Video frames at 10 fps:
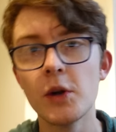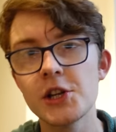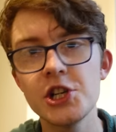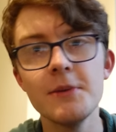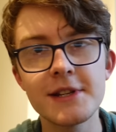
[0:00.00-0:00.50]
We'll
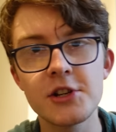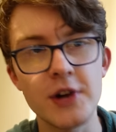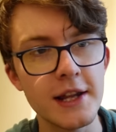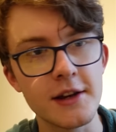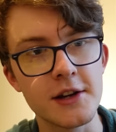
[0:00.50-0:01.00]
assume it's a
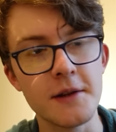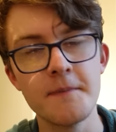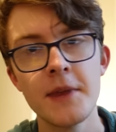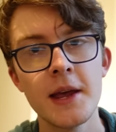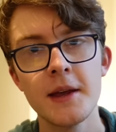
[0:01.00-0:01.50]
train that
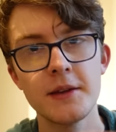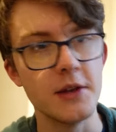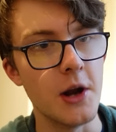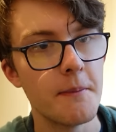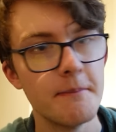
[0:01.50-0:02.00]
can,
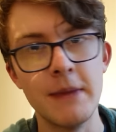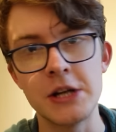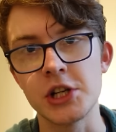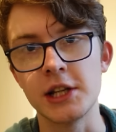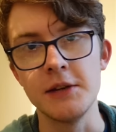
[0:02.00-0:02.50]
you know,
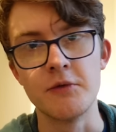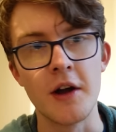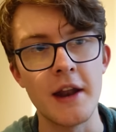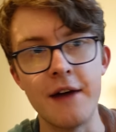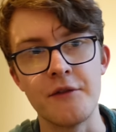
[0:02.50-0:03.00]
magically
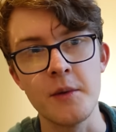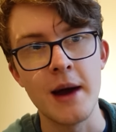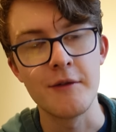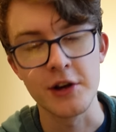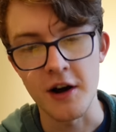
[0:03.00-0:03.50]
run
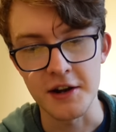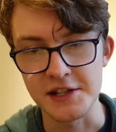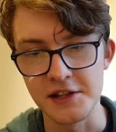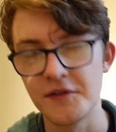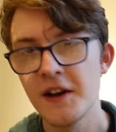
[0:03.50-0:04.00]
everywhere
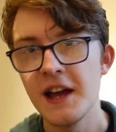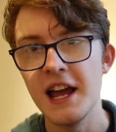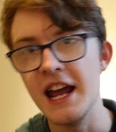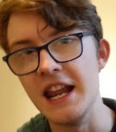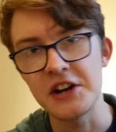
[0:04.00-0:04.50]
regardless of
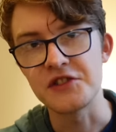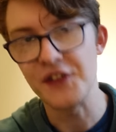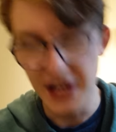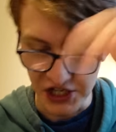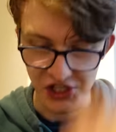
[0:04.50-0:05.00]

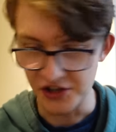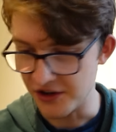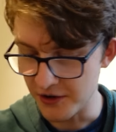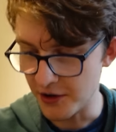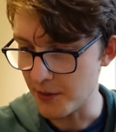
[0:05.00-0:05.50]

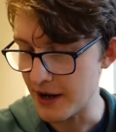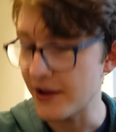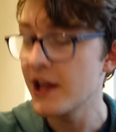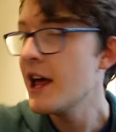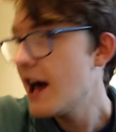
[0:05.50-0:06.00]
electrification or none or
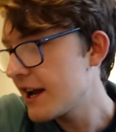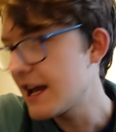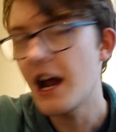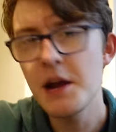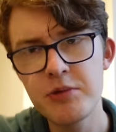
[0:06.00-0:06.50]
whatever.
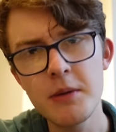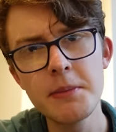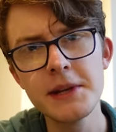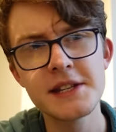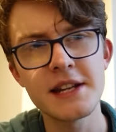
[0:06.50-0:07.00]
Again, I'd
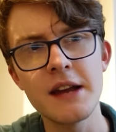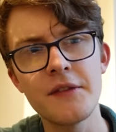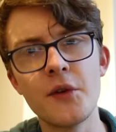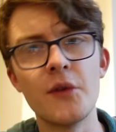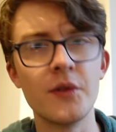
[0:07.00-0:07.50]
probably say
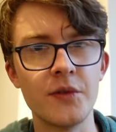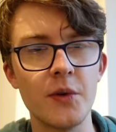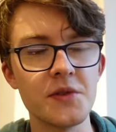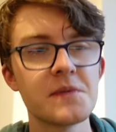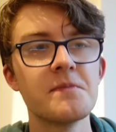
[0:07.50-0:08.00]

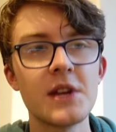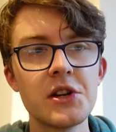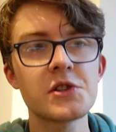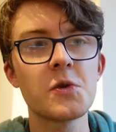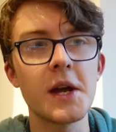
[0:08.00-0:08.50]
444s. They're
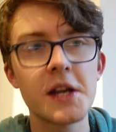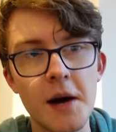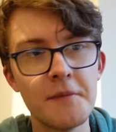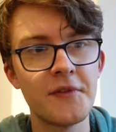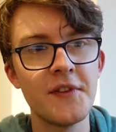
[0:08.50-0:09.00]
just quite
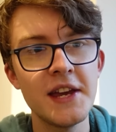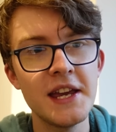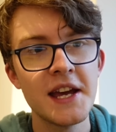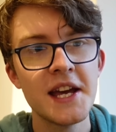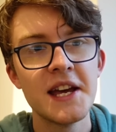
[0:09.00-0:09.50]

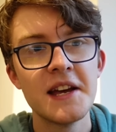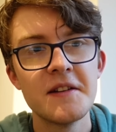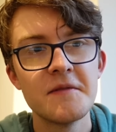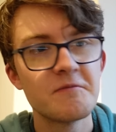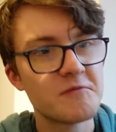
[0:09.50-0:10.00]
comfy
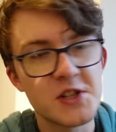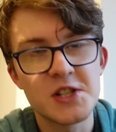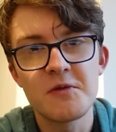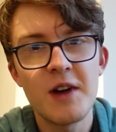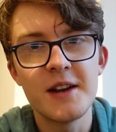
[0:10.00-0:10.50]
just
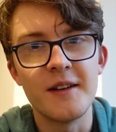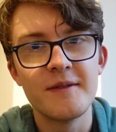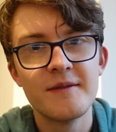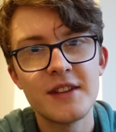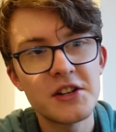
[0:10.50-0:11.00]
to ride on.
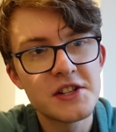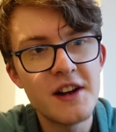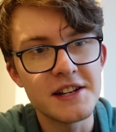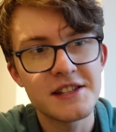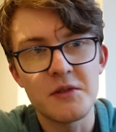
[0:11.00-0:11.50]
They're just
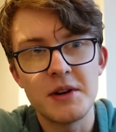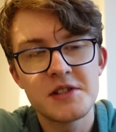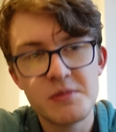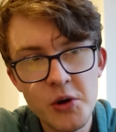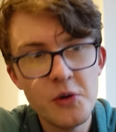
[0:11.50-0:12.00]
nice, they're quite
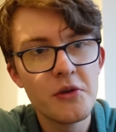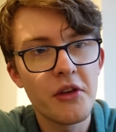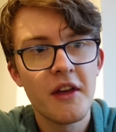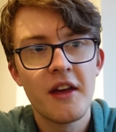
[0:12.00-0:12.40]
smooth.